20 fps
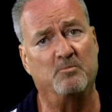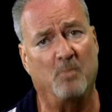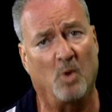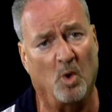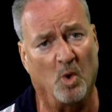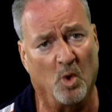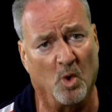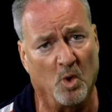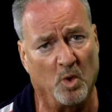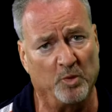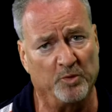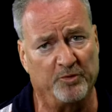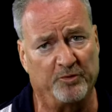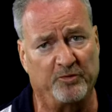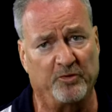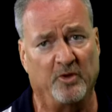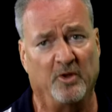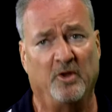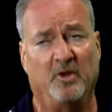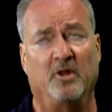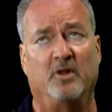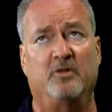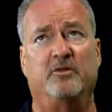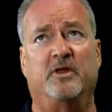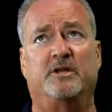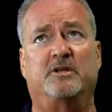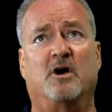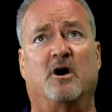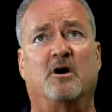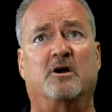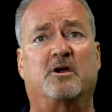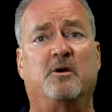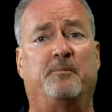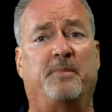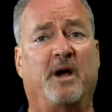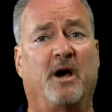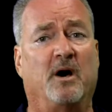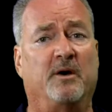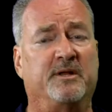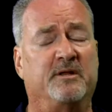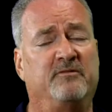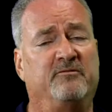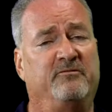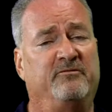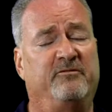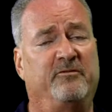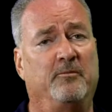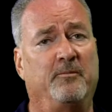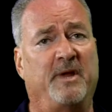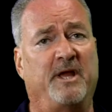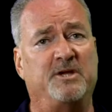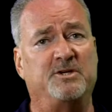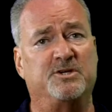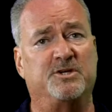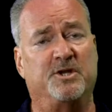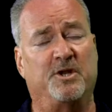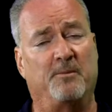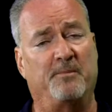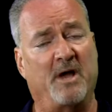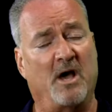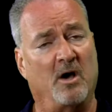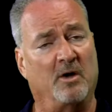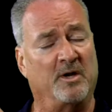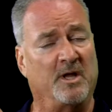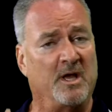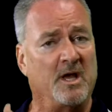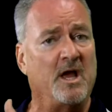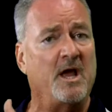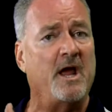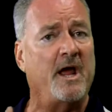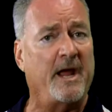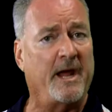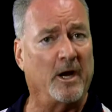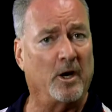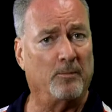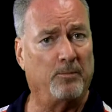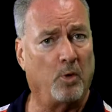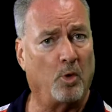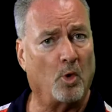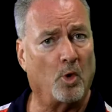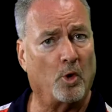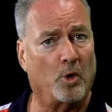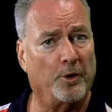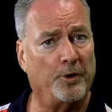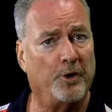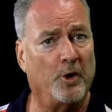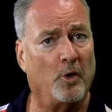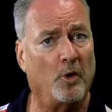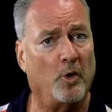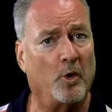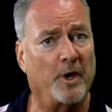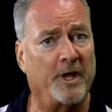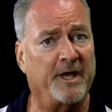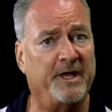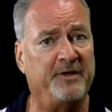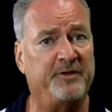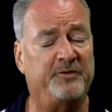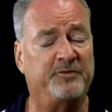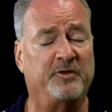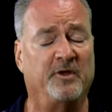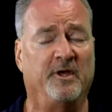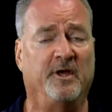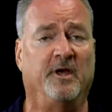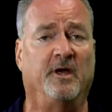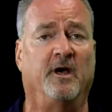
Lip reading: molds, they talk about information about airport noise,